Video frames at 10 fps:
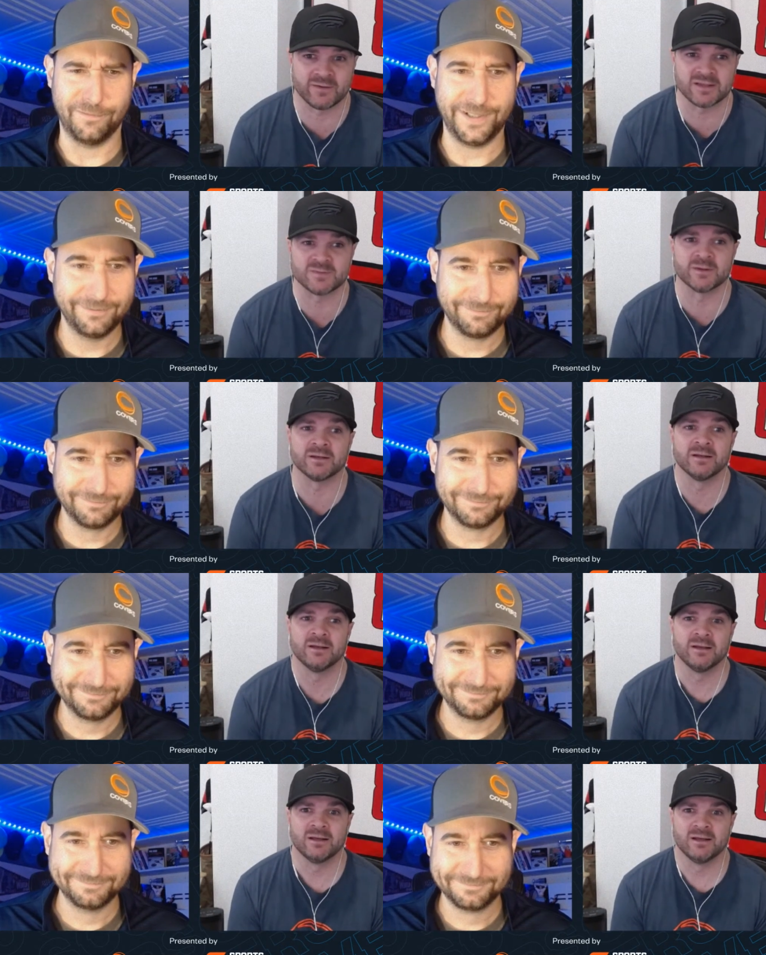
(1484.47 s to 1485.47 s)
Speaker 1: defensemen.
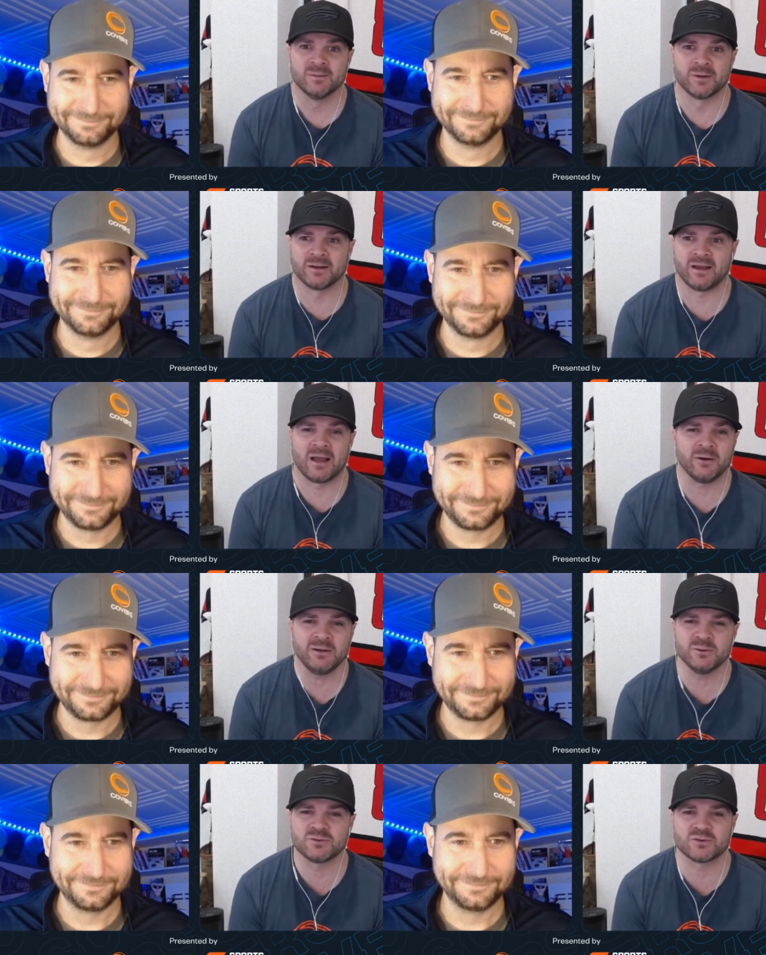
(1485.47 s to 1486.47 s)
But how
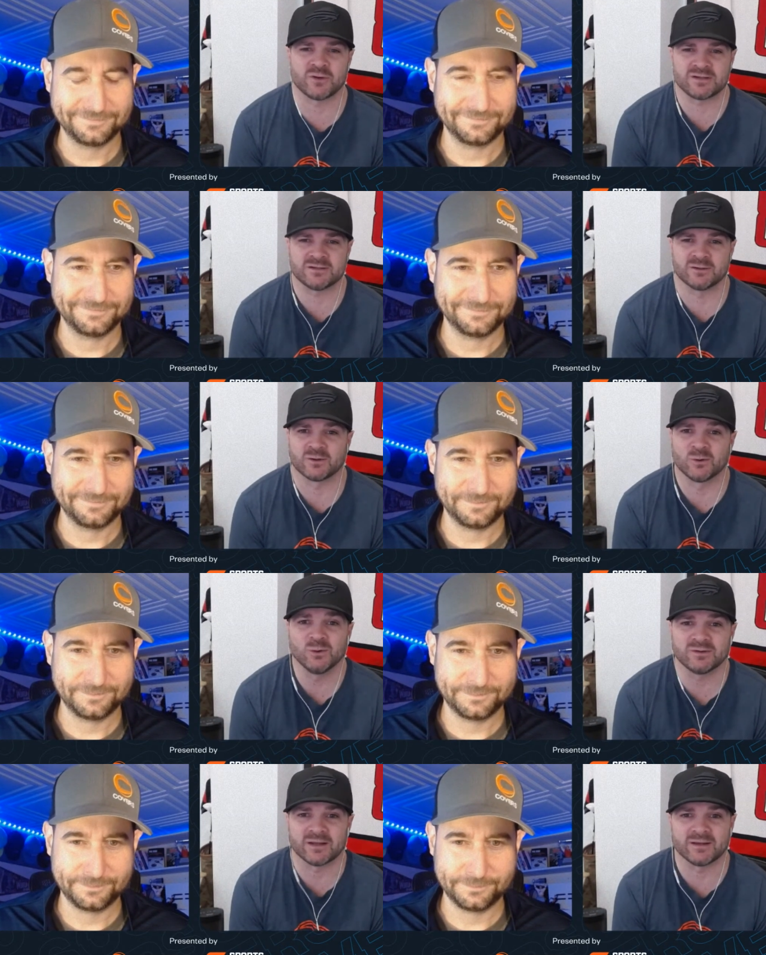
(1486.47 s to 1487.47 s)
can you trust their
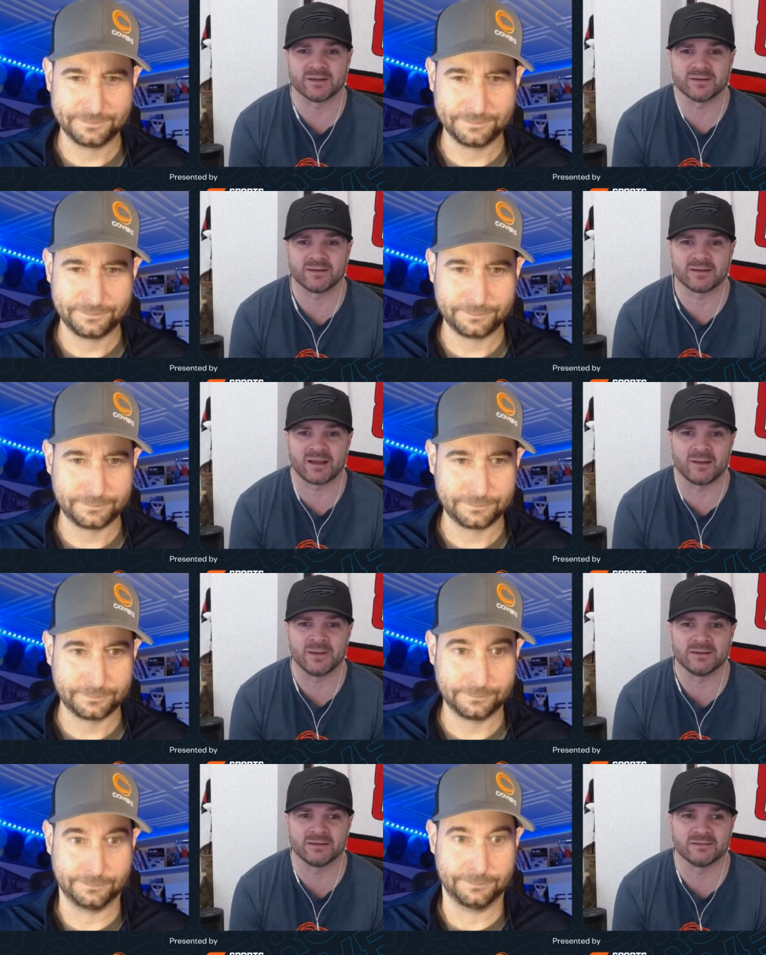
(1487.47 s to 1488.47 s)
goaltending? Like, I
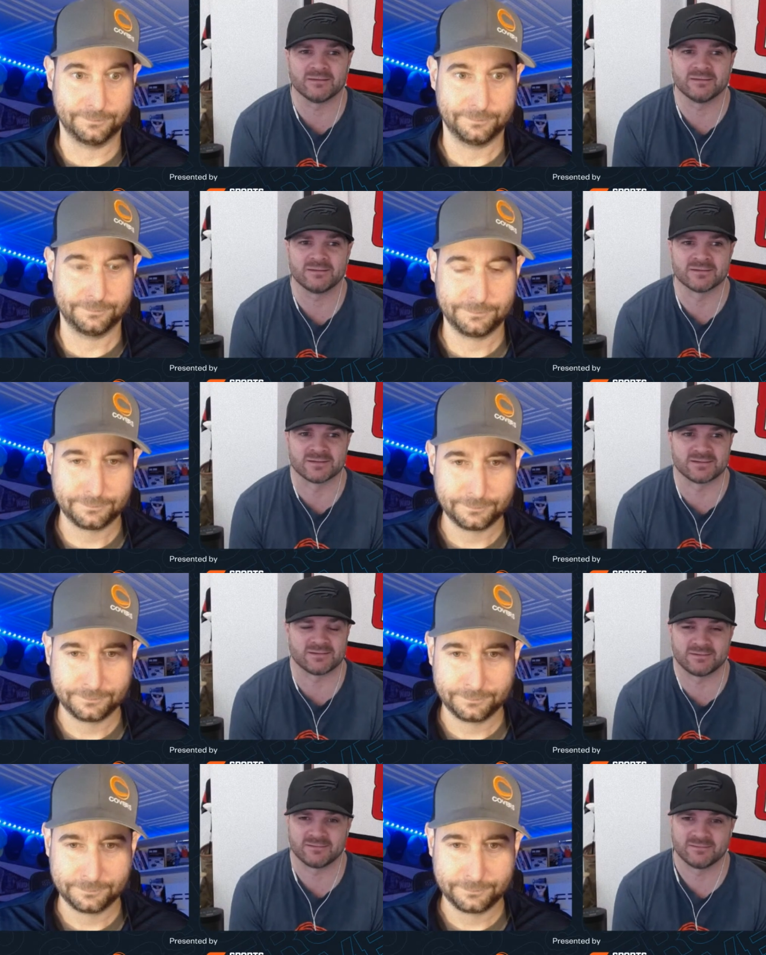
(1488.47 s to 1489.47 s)
mean, just
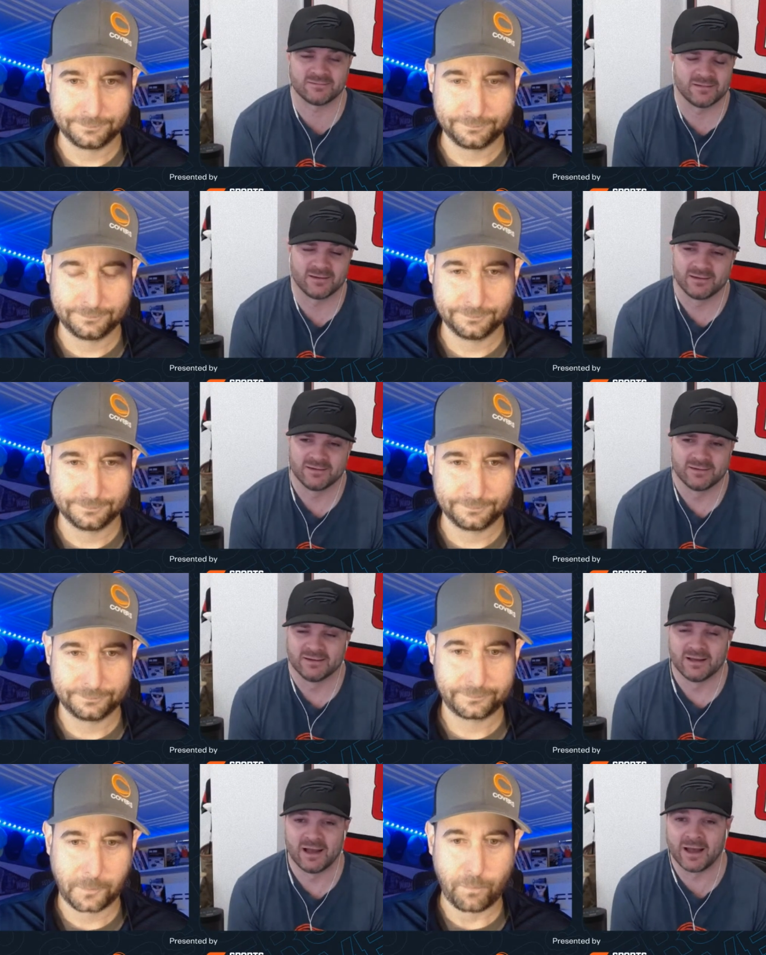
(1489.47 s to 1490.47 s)

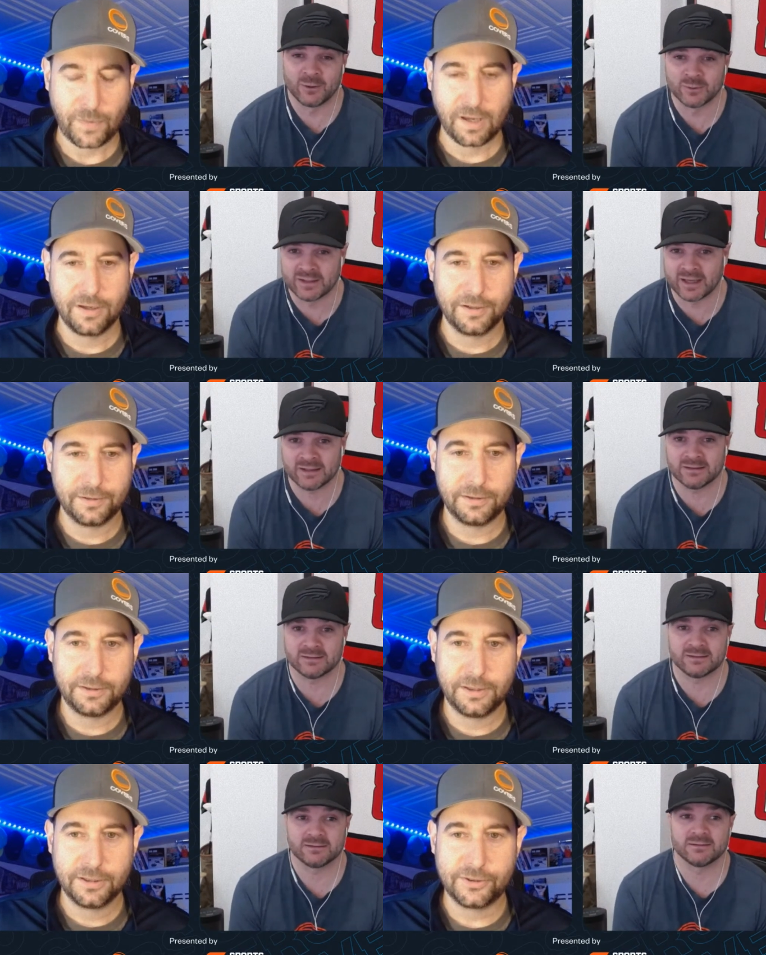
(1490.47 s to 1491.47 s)
Speaker 2: I don't get it.
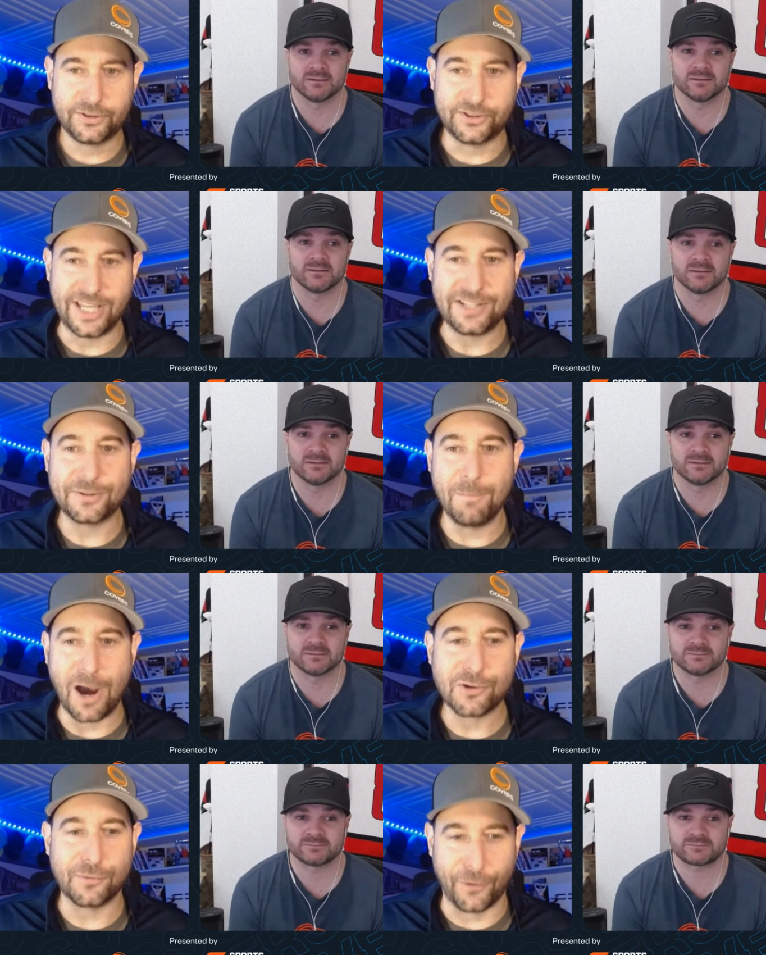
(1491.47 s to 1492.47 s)
Since
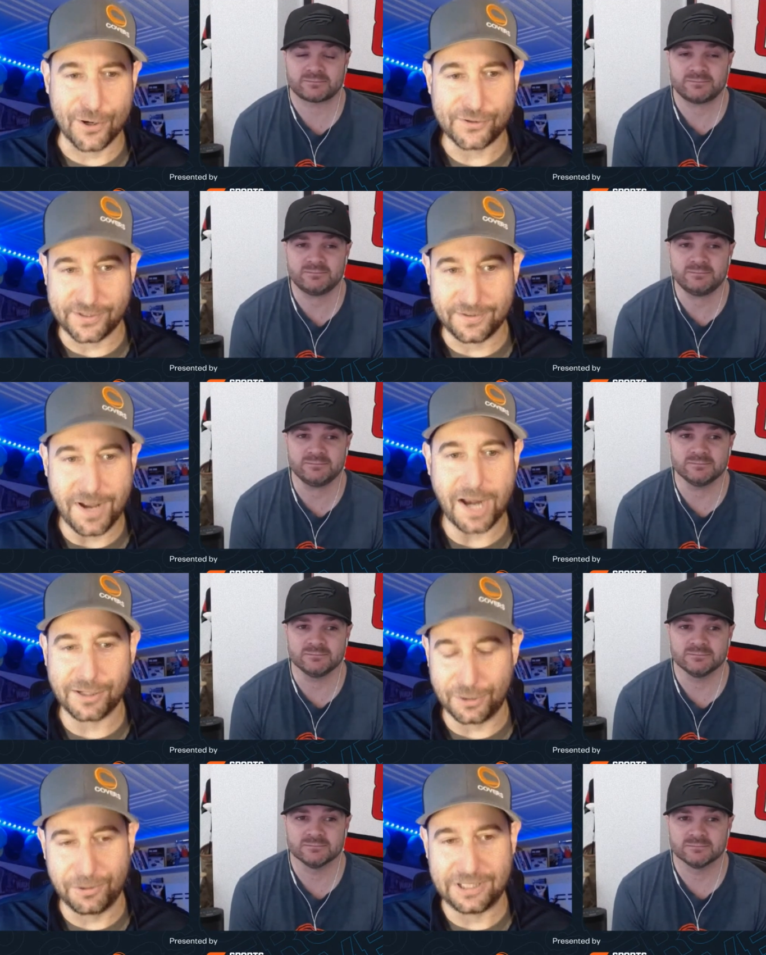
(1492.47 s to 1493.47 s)
March 1st, not
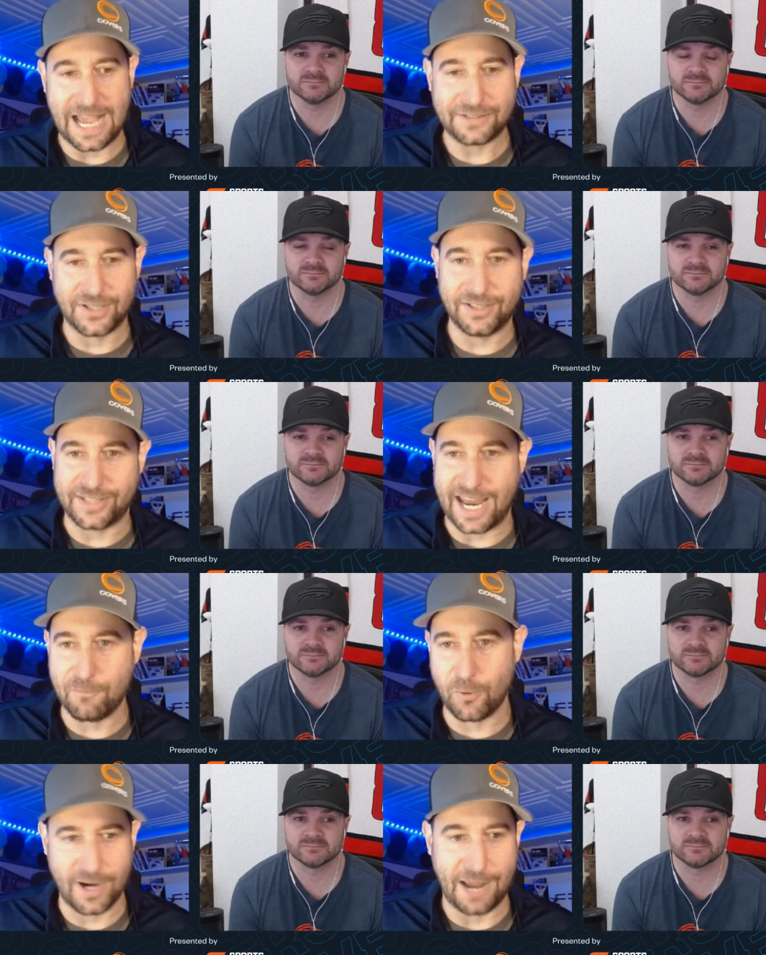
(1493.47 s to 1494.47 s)
including last night's
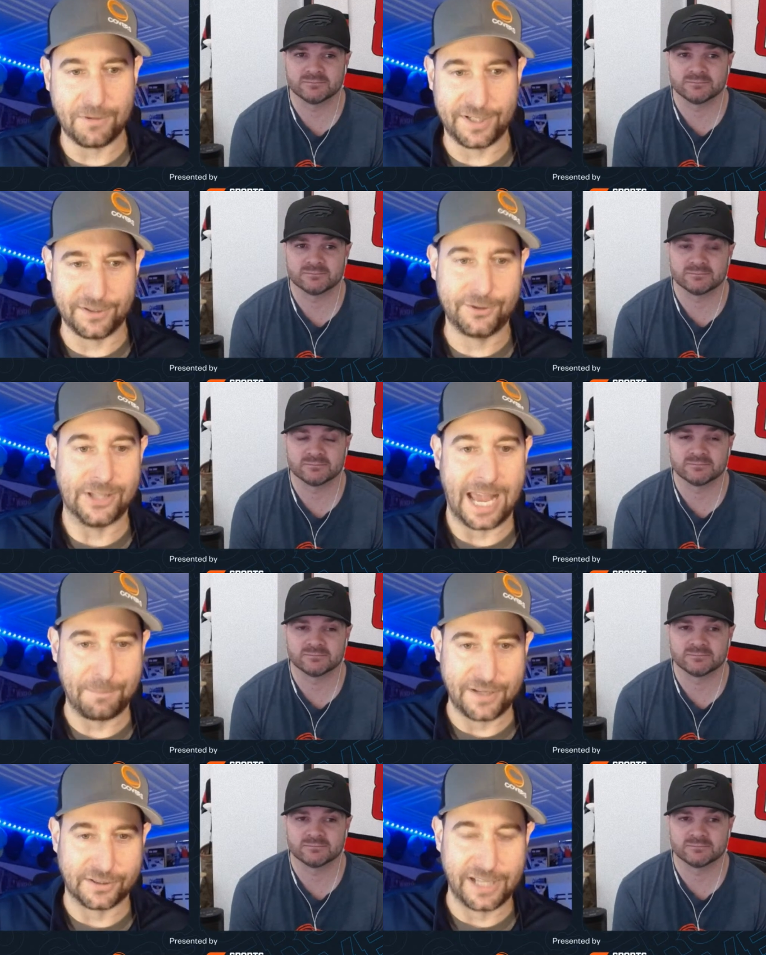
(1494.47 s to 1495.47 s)
game where Edmonton sat
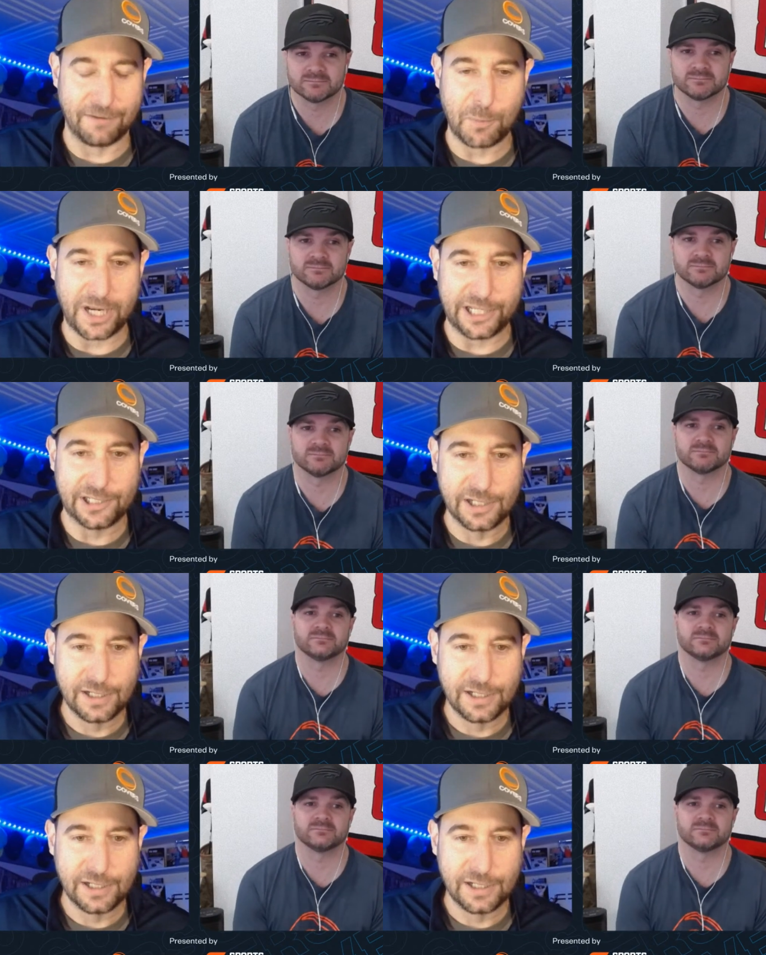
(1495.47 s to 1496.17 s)
basically everybody,